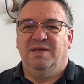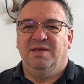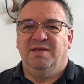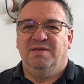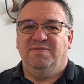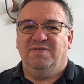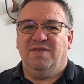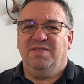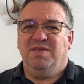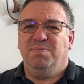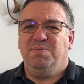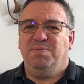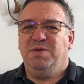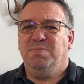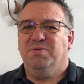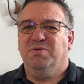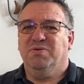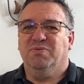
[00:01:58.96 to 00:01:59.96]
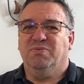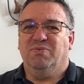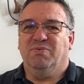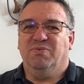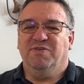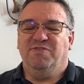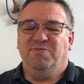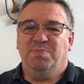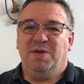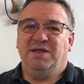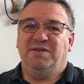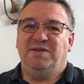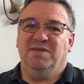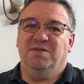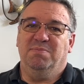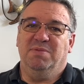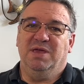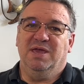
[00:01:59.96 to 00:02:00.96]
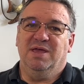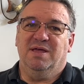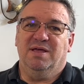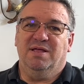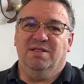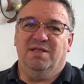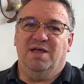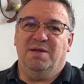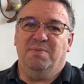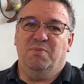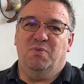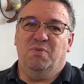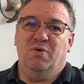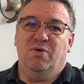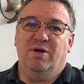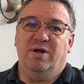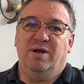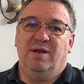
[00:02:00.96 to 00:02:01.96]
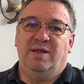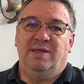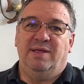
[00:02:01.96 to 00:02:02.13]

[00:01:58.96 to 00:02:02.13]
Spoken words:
Suddenly people respected me a lot more